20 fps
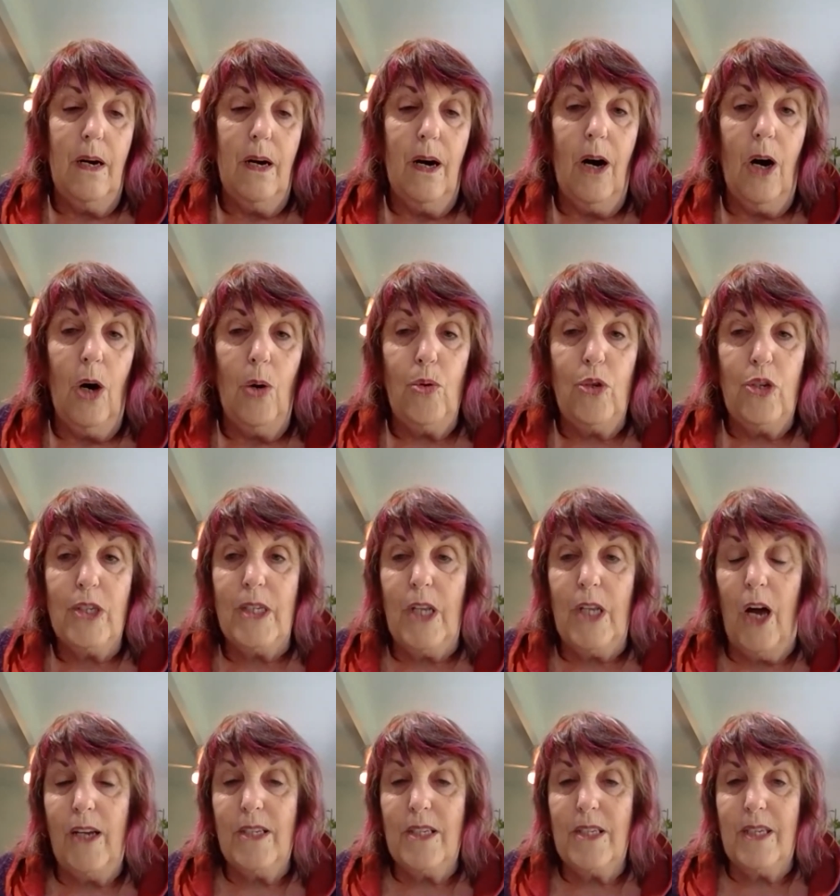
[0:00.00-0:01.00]
I would just
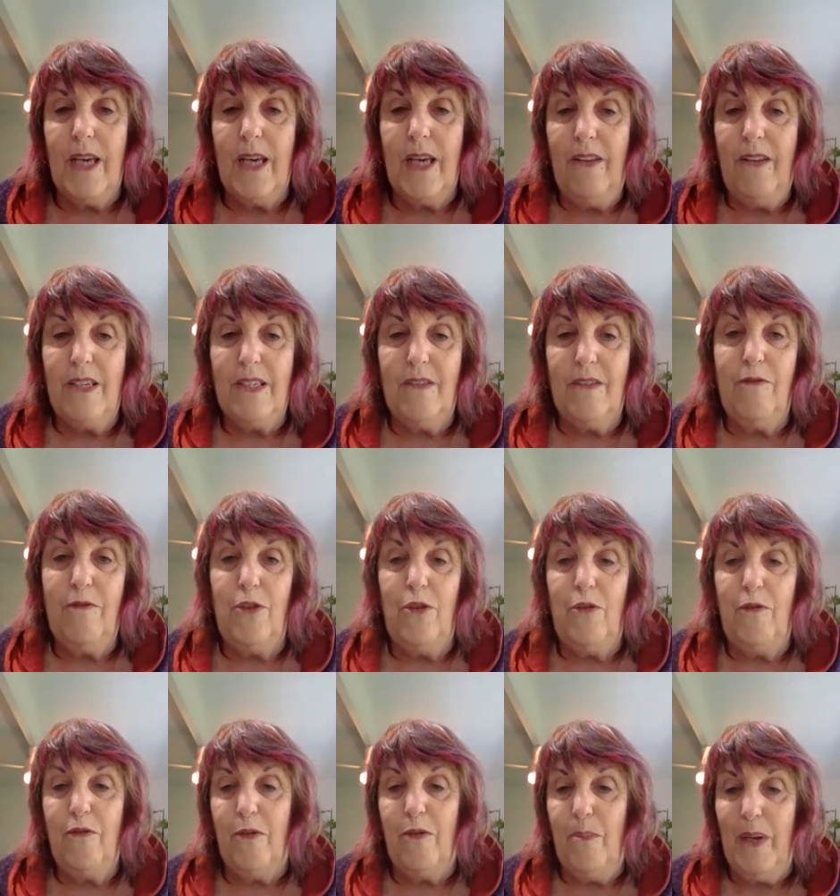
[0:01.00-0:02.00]
like to say there's a
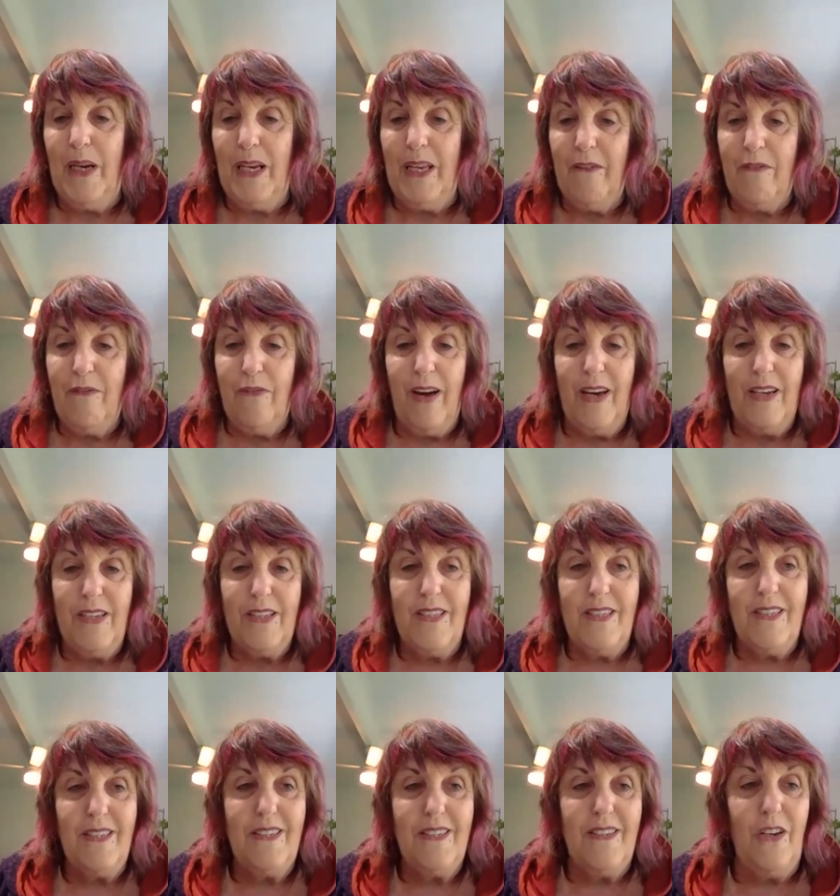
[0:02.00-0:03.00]
few familiar
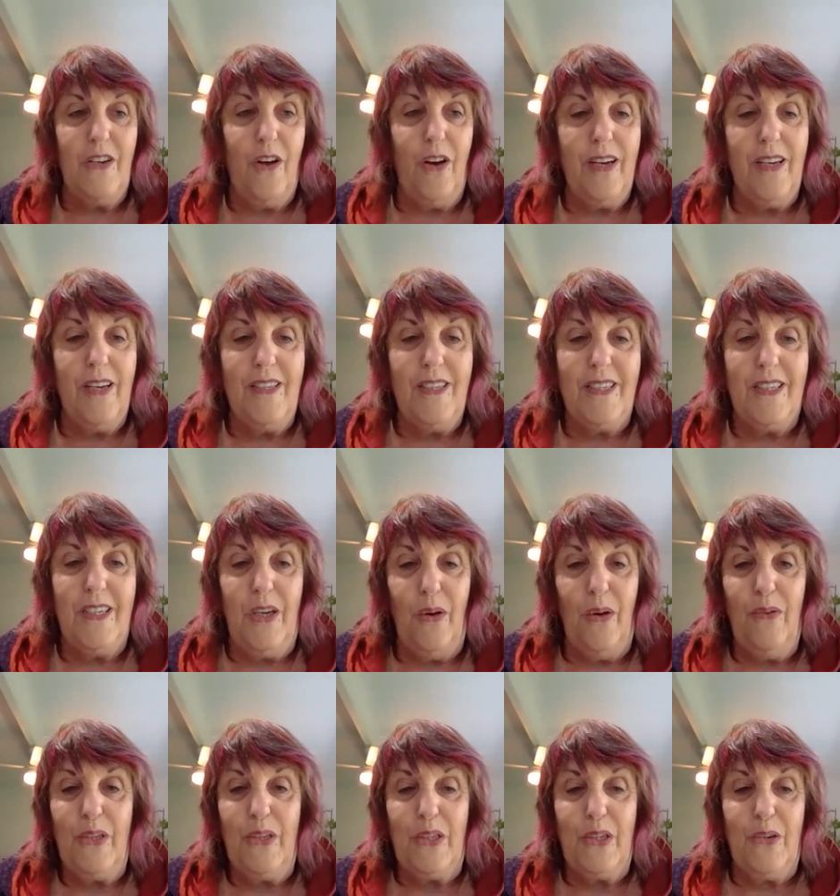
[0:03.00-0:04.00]
faces that I can see
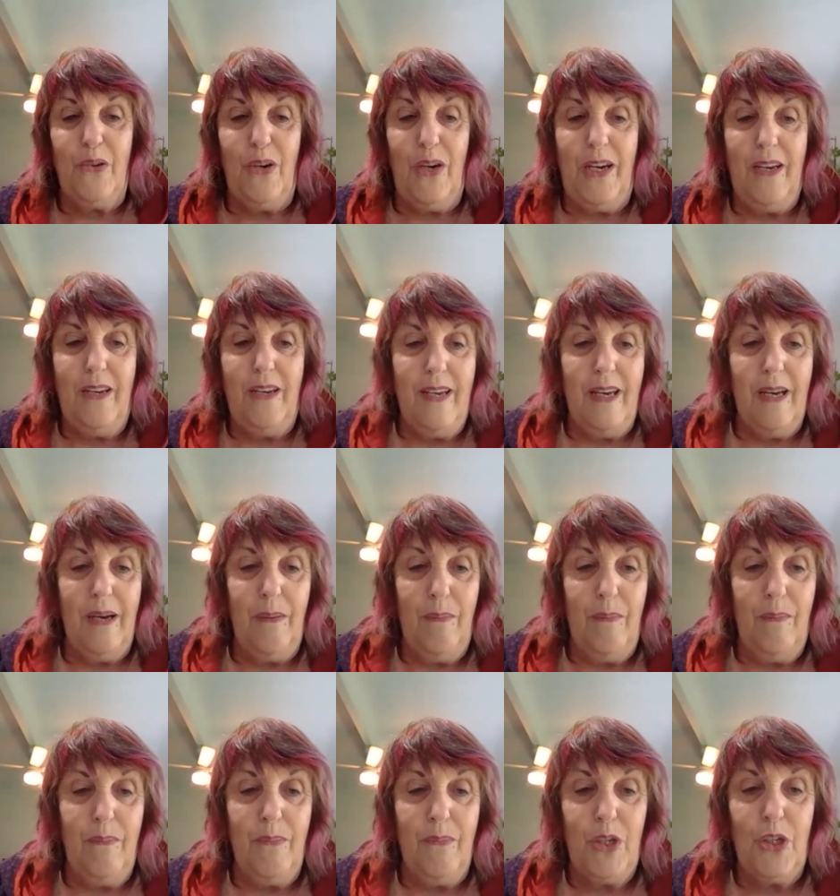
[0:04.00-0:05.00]
on the
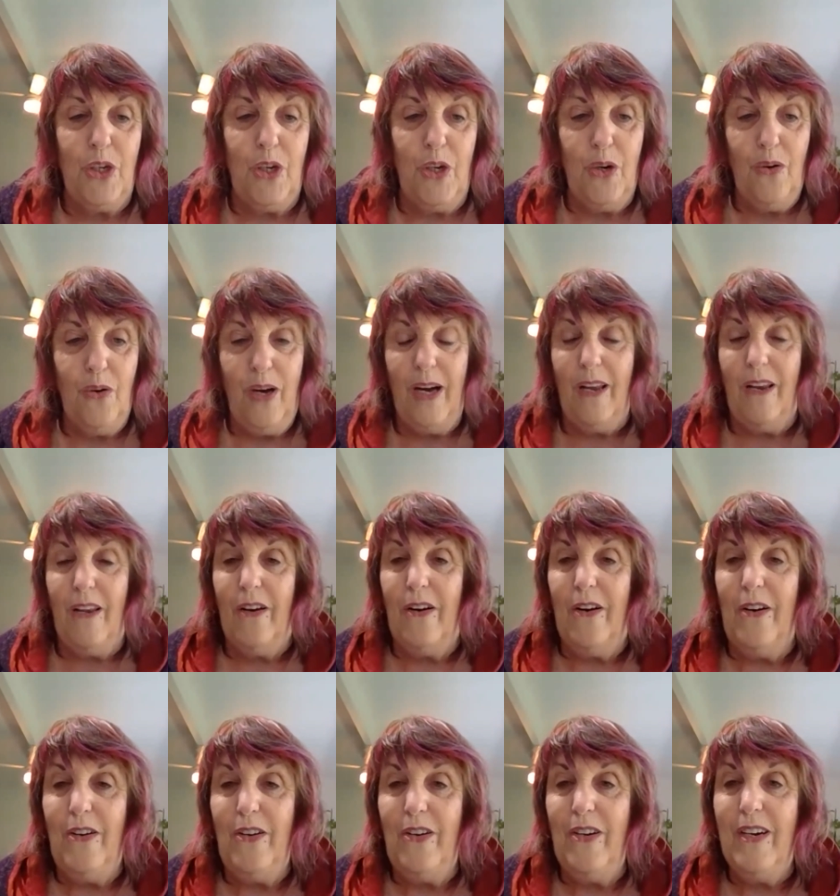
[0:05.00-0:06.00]
screen. Michelle,
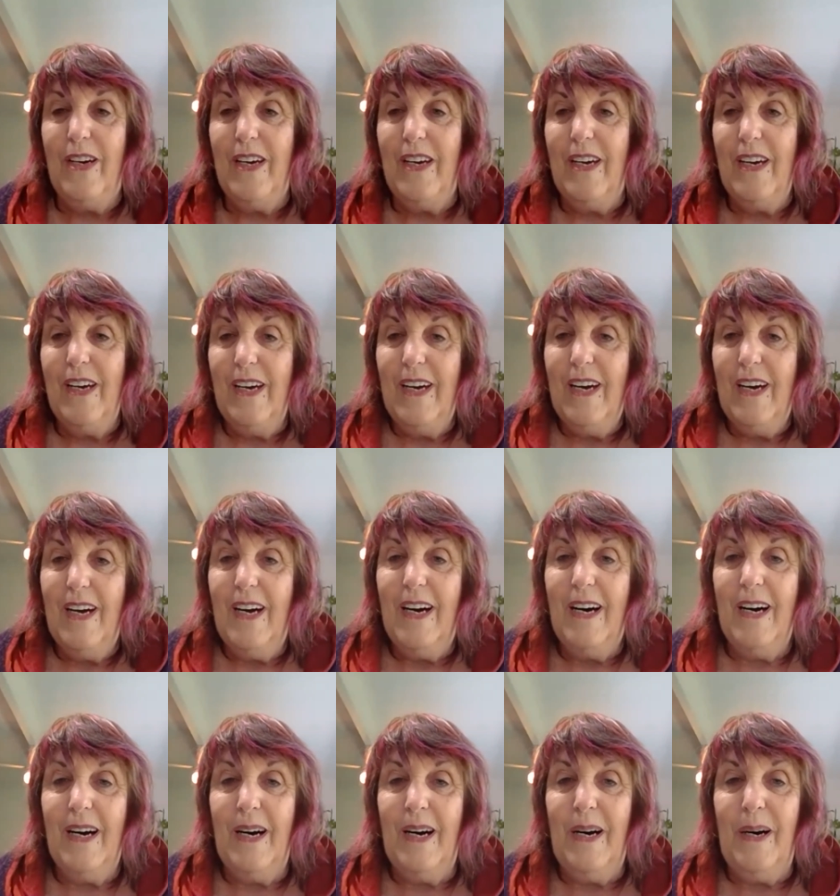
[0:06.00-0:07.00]
hello.
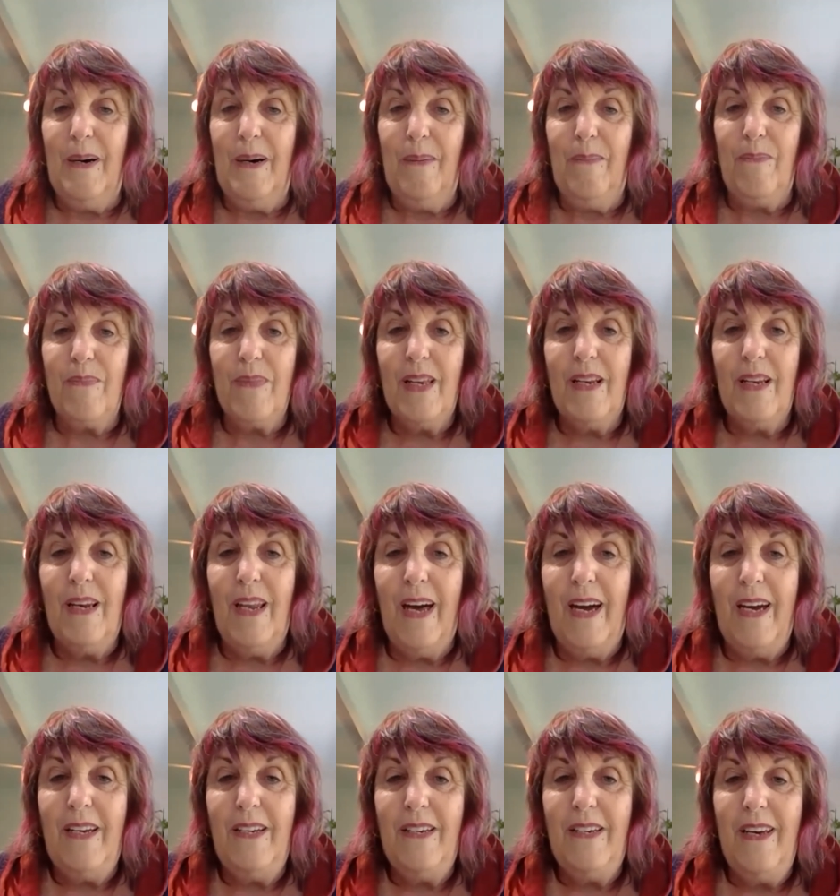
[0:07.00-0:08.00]

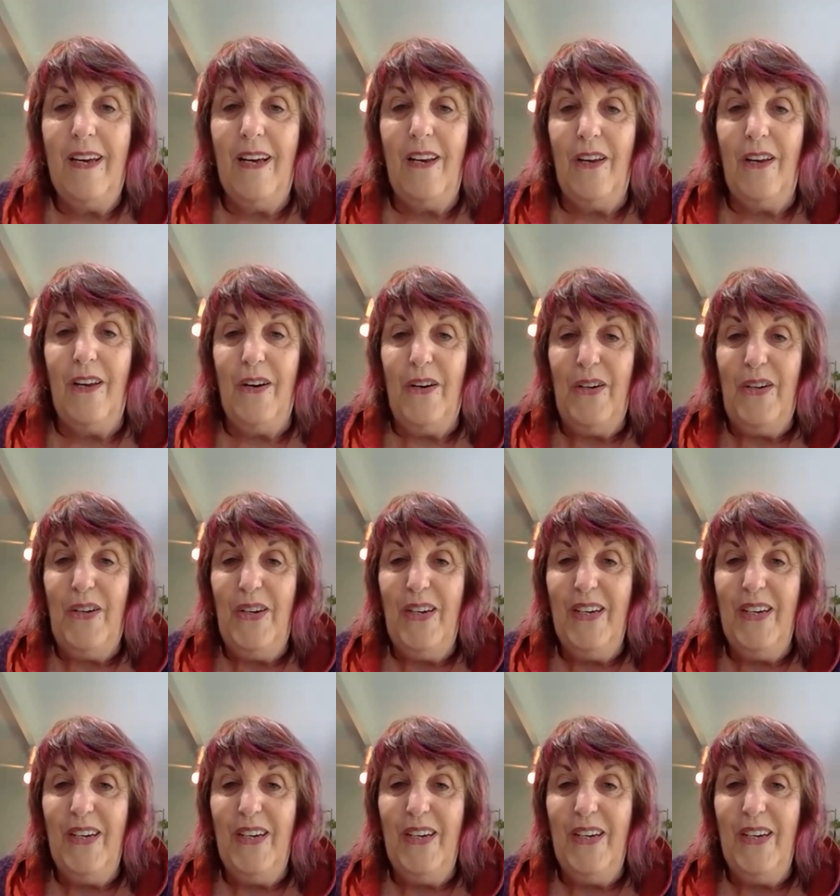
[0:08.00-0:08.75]
Lane, hello.